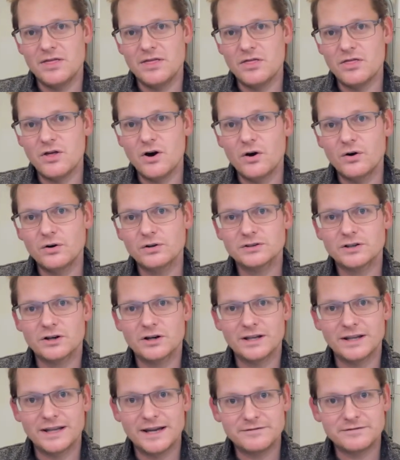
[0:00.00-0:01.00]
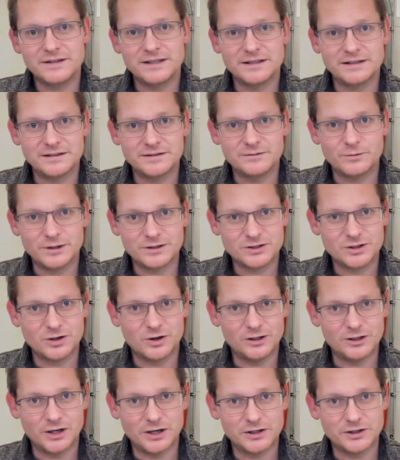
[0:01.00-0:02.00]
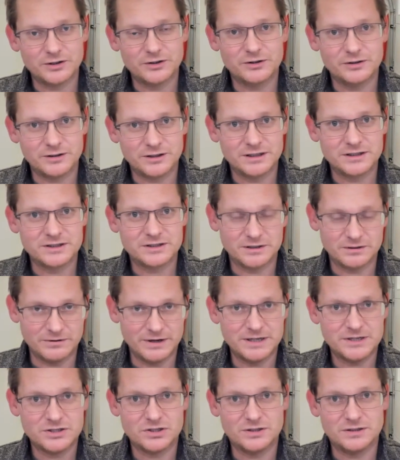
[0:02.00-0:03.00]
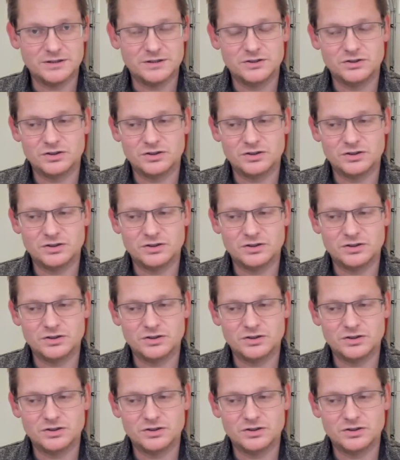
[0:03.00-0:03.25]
those are left in what's called under consideration.